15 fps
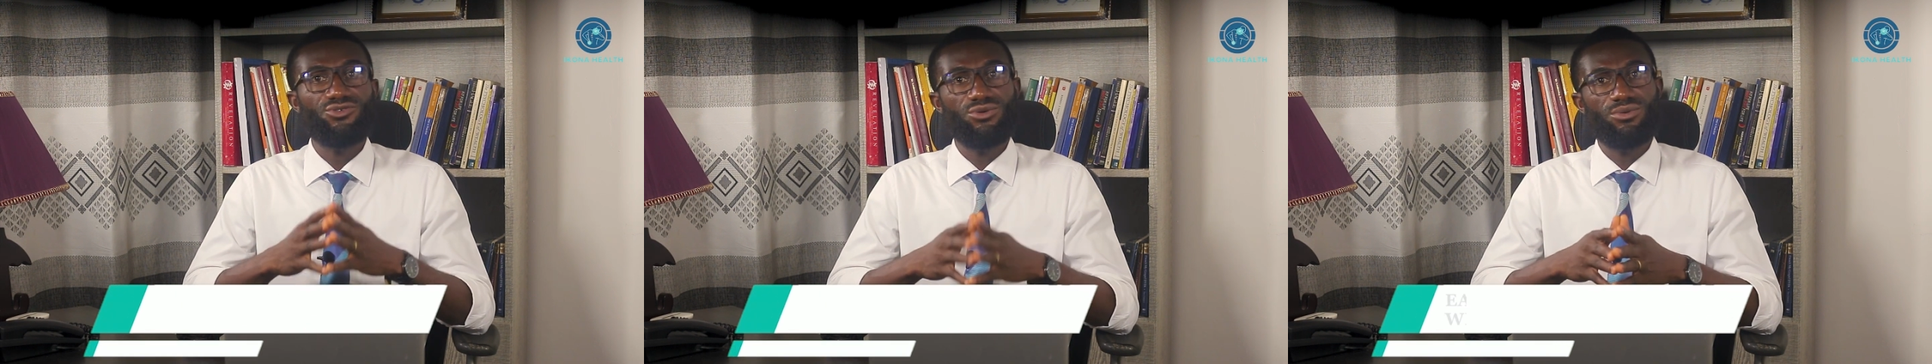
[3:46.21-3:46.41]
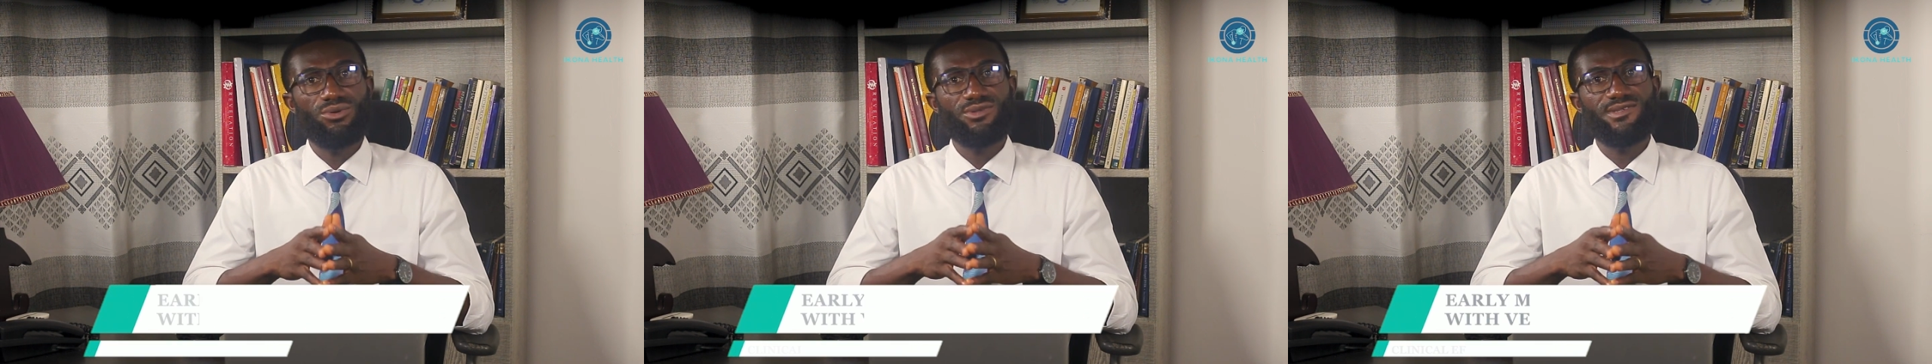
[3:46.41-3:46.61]

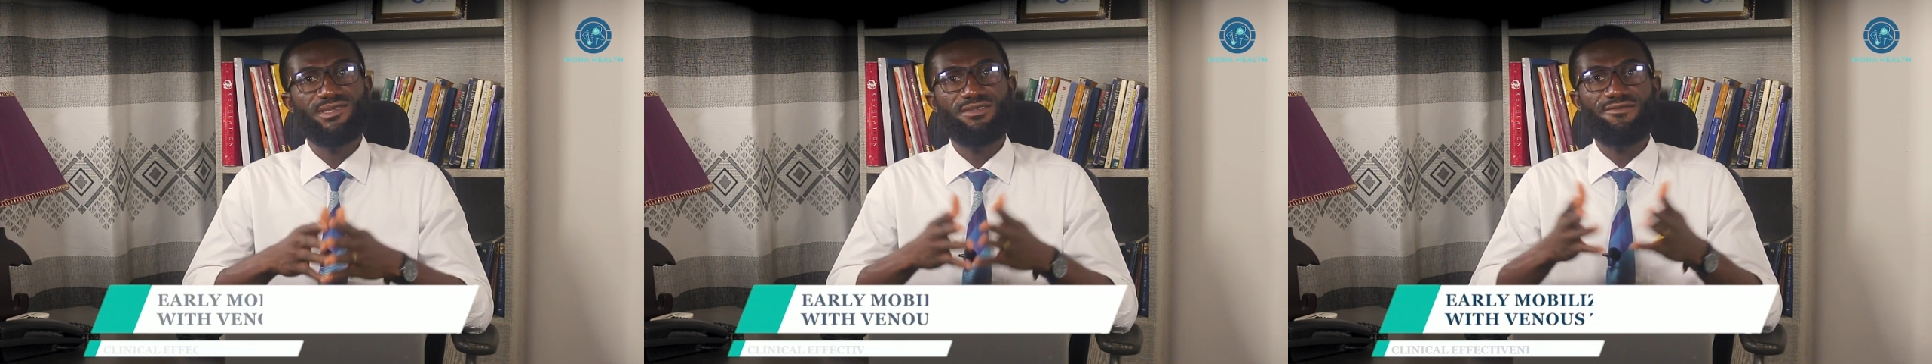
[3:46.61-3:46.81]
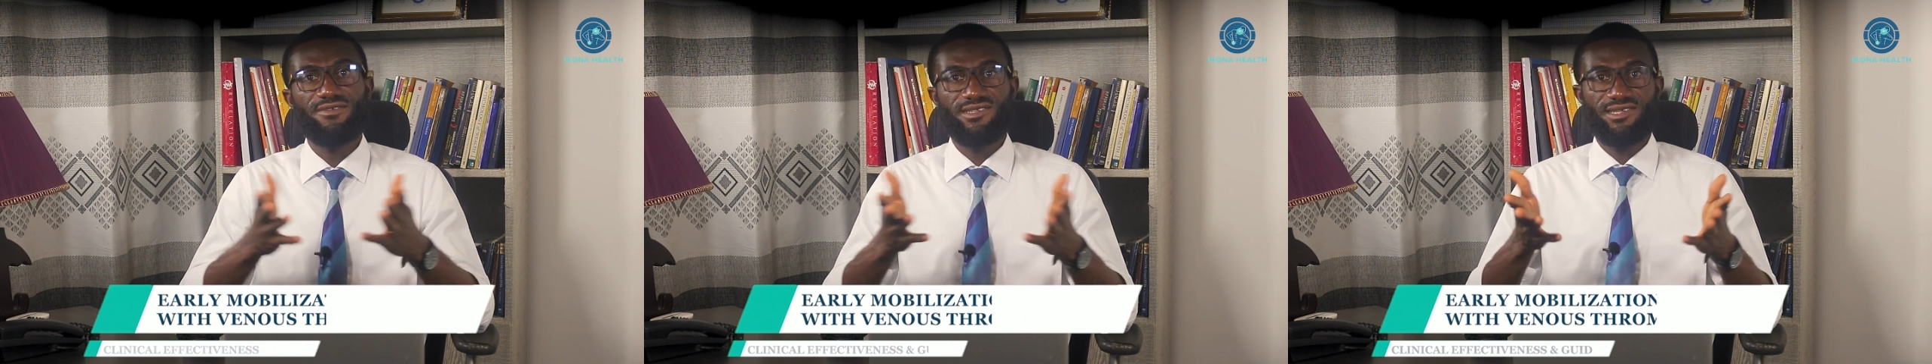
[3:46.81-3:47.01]
towards
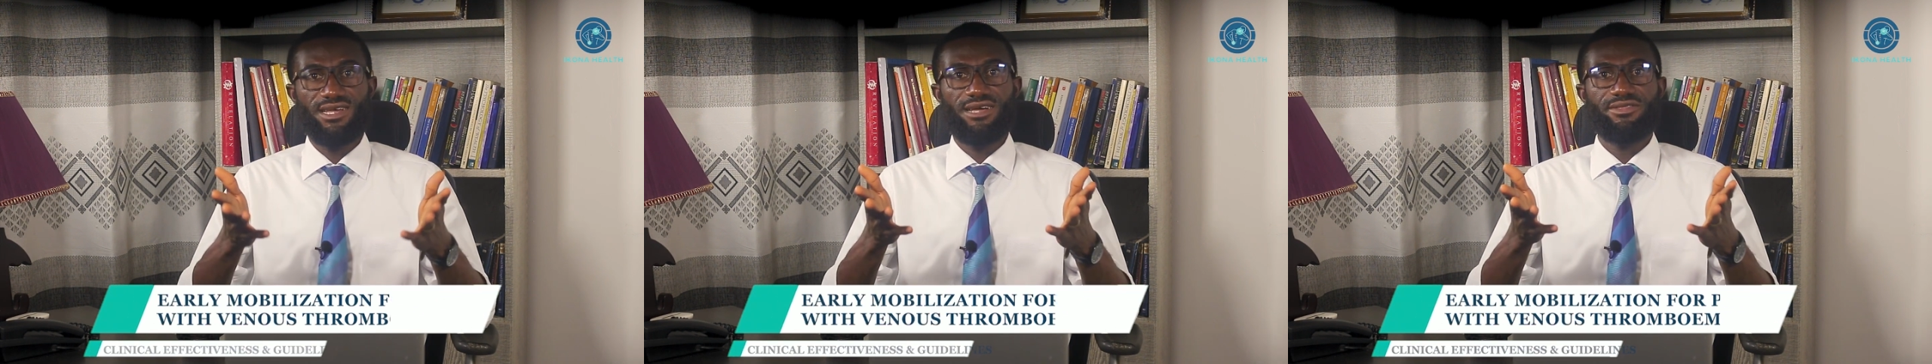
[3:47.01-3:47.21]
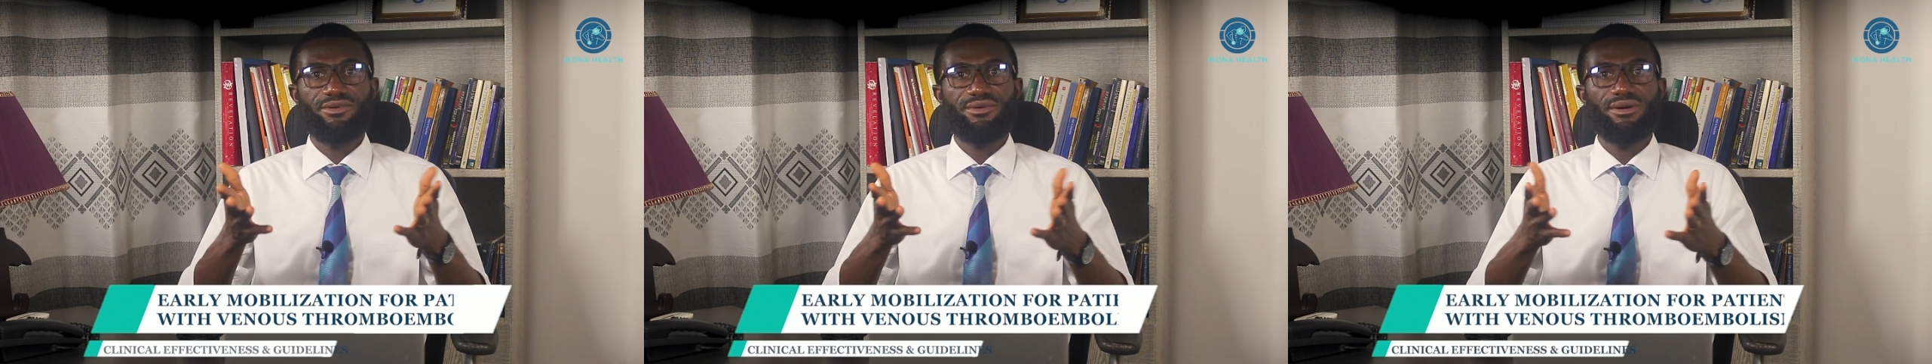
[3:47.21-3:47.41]
the
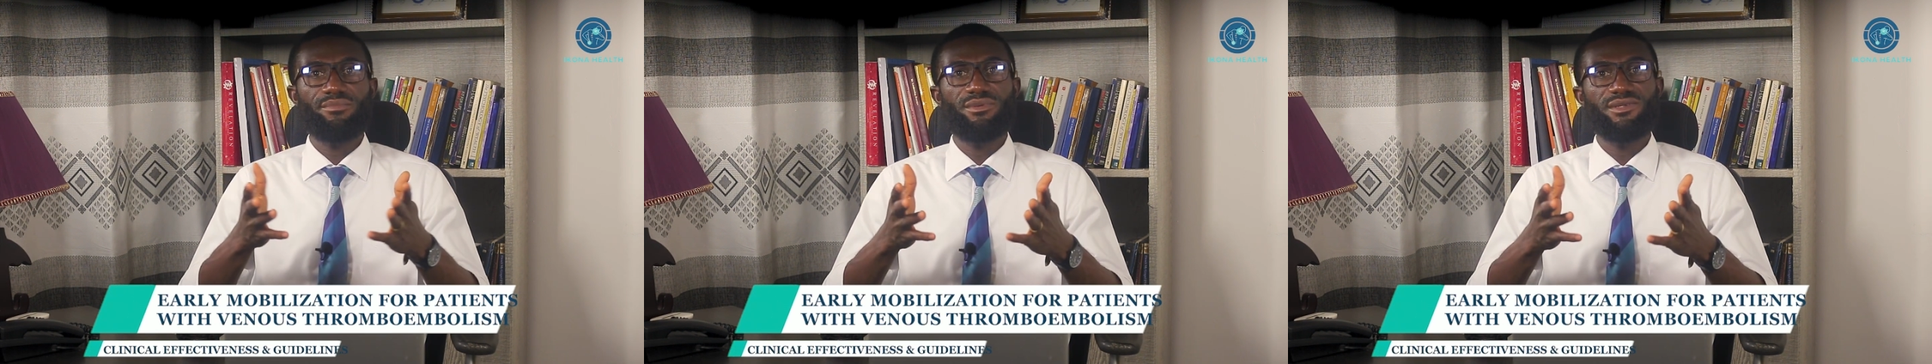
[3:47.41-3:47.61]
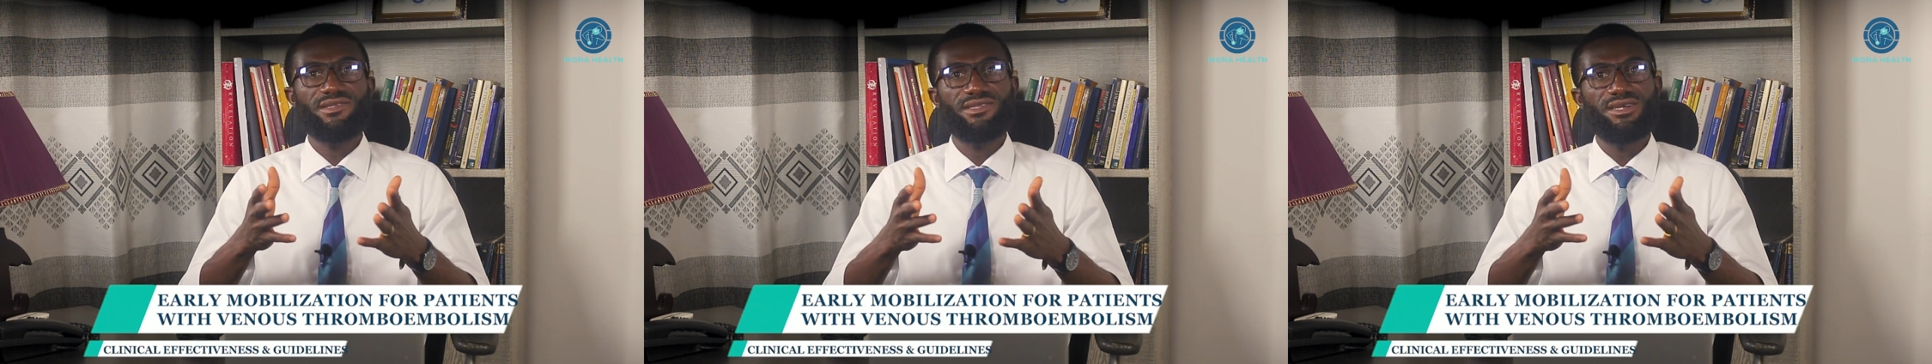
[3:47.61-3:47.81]

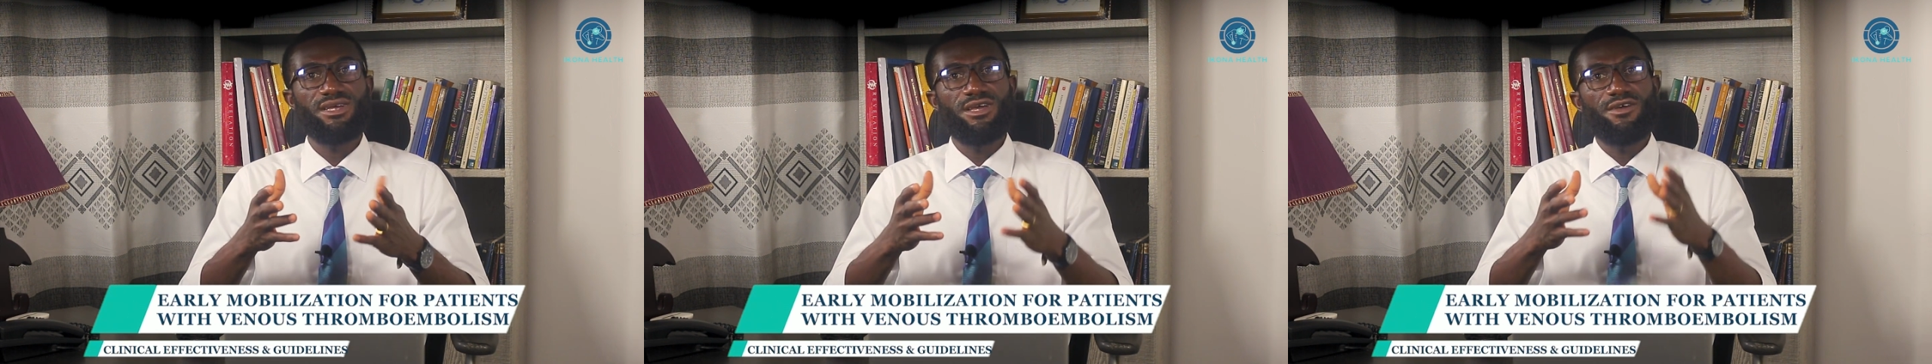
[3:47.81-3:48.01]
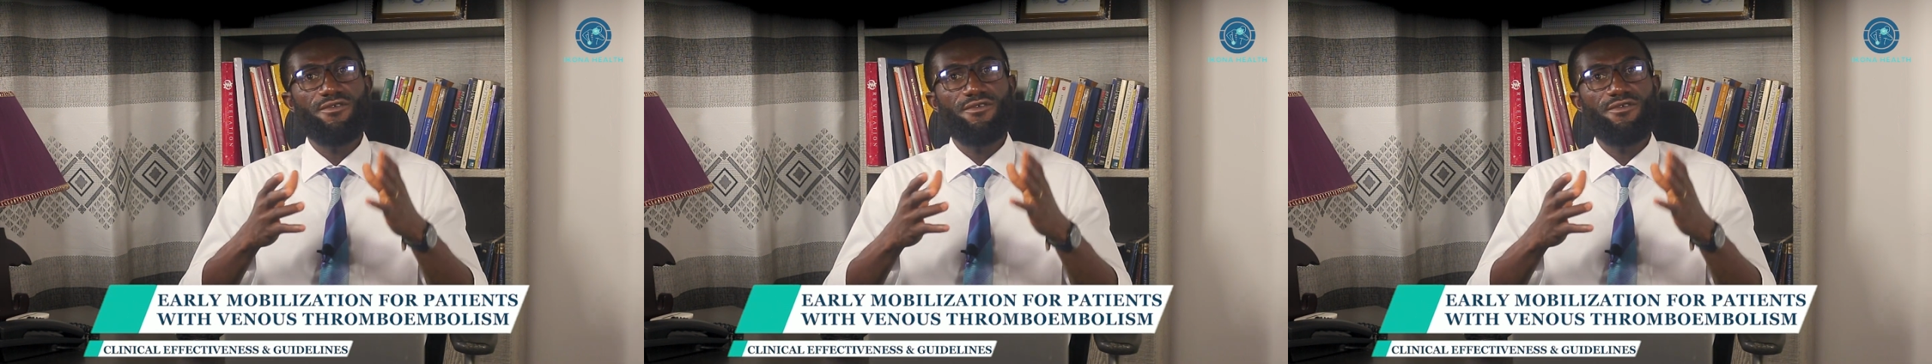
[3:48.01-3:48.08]
physiotherapist.